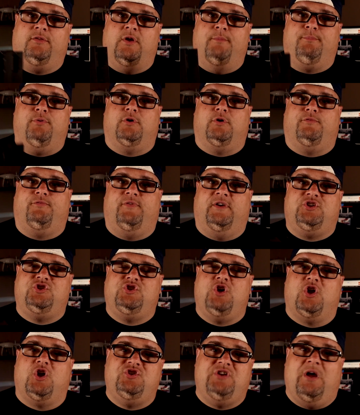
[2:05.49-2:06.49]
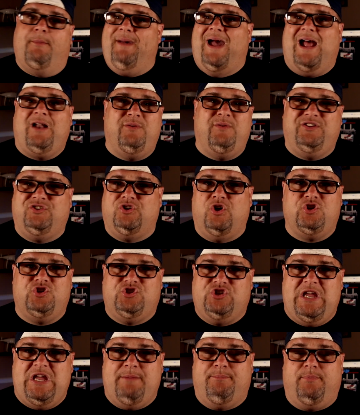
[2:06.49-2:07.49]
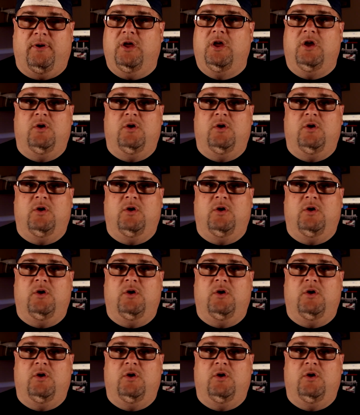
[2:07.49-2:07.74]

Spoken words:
the perfect charge. Now, batteries aren't cheap.